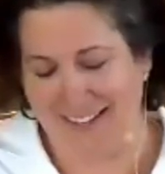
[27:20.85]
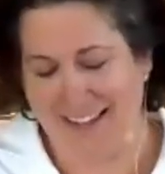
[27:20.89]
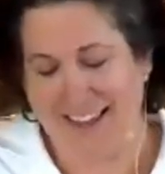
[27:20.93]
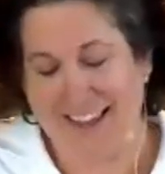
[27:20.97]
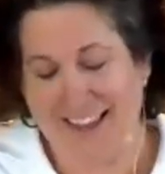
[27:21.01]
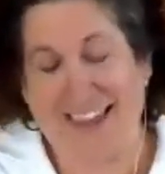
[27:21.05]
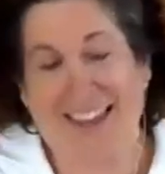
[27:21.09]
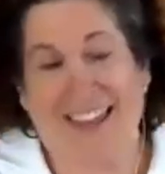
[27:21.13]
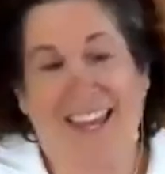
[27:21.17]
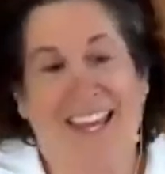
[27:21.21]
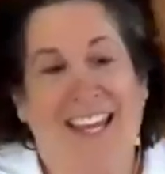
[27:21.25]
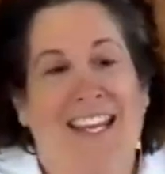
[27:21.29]

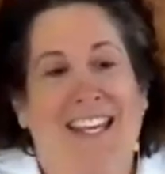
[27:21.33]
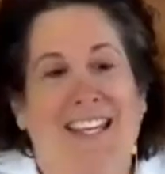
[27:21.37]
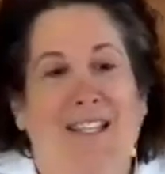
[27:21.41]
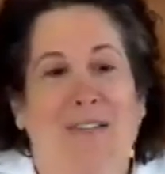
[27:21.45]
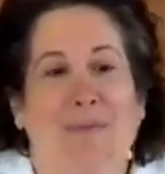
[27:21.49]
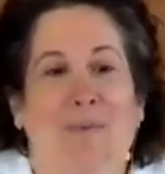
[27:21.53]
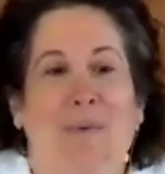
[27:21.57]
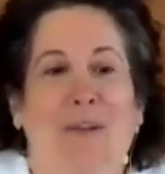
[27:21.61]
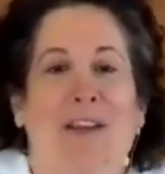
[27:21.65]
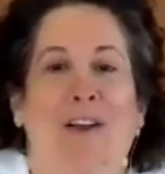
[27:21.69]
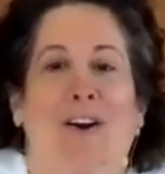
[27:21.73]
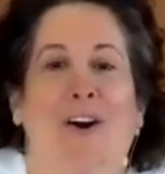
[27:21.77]
The thing
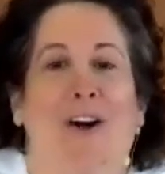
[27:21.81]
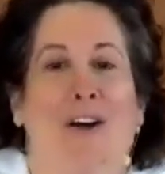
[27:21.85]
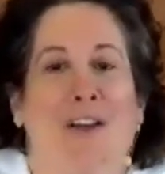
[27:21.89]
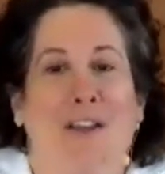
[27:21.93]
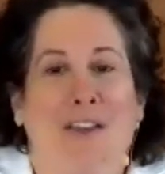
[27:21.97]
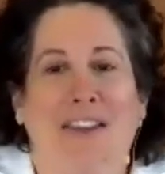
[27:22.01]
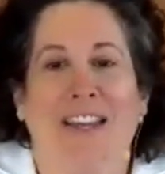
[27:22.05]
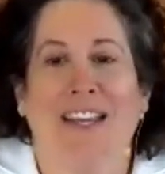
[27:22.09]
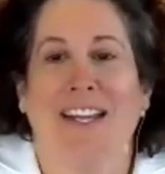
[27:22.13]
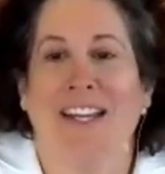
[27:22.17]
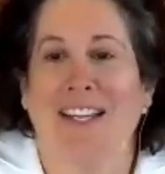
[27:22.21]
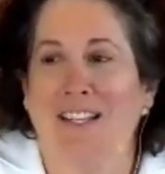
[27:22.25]
is, we all
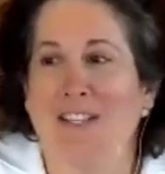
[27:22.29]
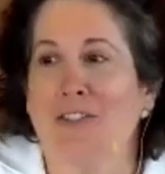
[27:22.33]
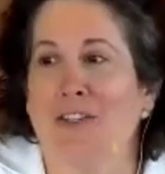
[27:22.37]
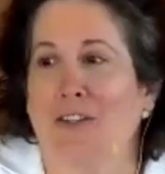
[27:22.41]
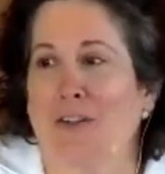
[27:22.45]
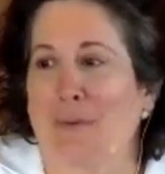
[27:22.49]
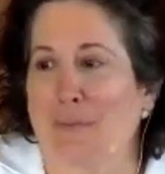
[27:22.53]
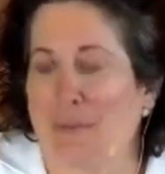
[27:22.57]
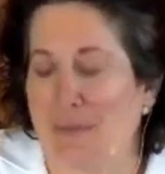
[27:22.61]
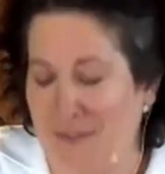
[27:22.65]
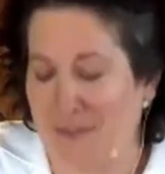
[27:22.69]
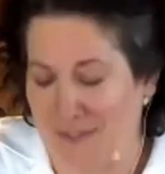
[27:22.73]
think in
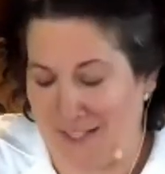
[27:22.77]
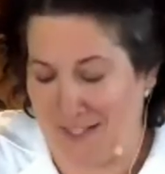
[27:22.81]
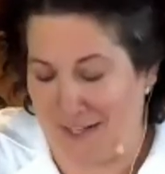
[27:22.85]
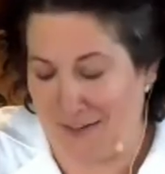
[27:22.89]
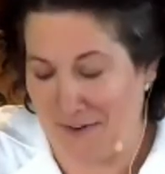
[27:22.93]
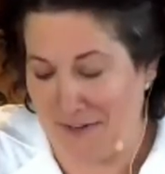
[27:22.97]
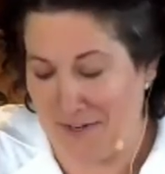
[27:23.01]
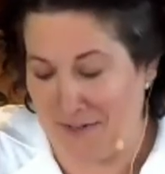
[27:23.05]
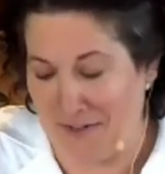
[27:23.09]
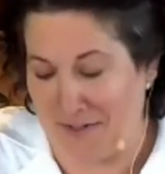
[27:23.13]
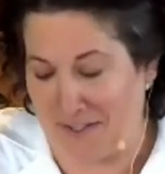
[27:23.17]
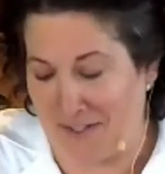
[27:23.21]
terms of
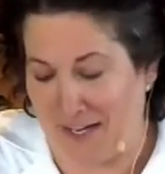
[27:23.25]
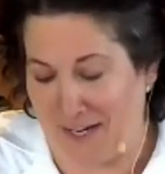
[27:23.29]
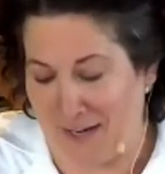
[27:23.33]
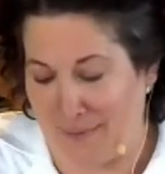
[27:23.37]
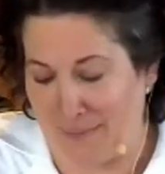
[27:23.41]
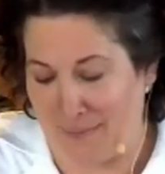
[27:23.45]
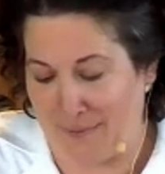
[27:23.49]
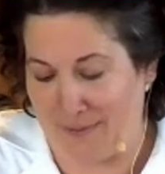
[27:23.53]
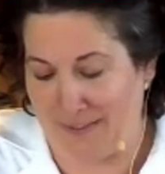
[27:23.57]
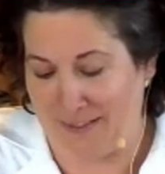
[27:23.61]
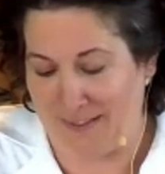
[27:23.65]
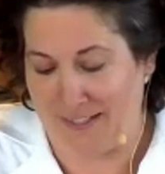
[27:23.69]

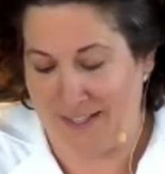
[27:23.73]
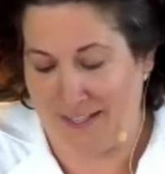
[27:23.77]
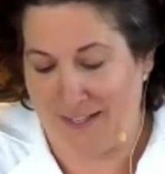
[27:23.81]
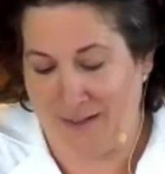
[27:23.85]
stereotypes.